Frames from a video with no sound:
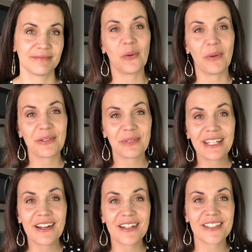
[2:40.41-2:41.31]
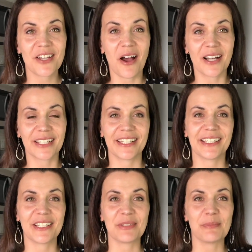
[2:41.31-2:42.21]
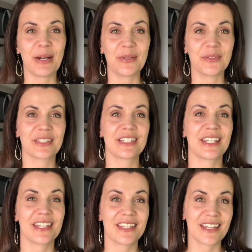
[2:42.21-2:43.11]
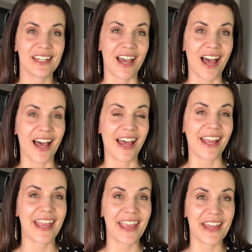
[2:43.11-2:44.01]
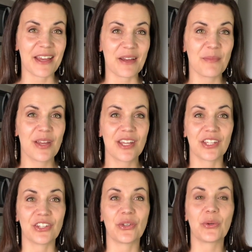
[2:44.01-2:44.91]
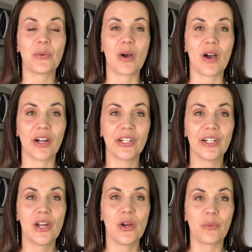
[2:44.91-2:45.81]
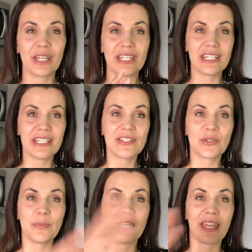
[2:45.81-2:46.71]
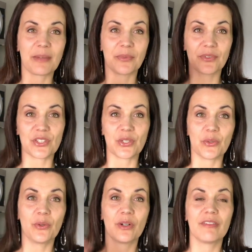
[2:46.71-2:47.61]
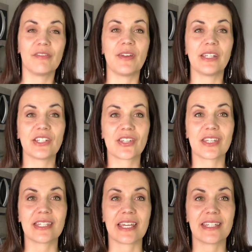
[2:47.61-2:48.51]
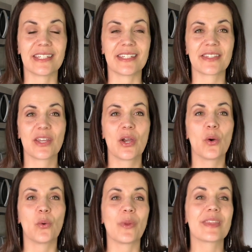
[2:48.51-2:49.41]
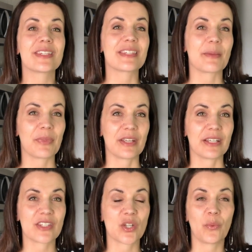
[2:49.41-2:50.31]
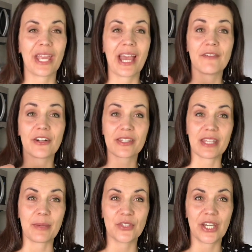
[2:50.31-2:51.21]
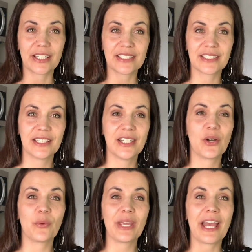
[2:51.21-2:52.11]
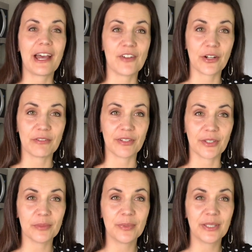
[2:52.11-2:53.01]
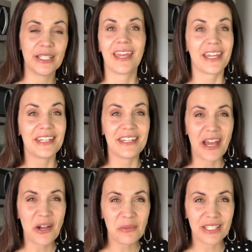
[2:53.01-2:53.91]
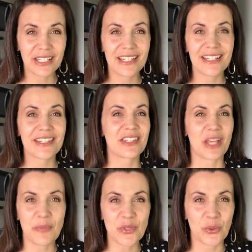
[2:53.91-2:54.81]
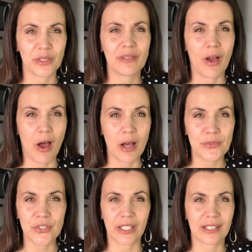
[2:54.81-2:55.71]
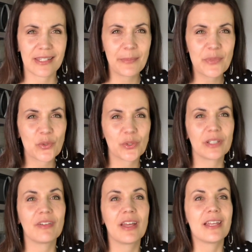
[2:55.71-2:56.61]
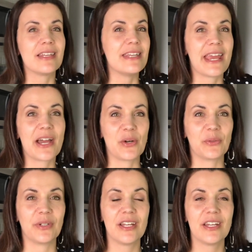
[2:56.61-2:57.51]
When we are talking about I am, you are, we need to be able to finish the sentence with something. So we have our subject, we have our verb, and now we need some sort of object, some sort of noun.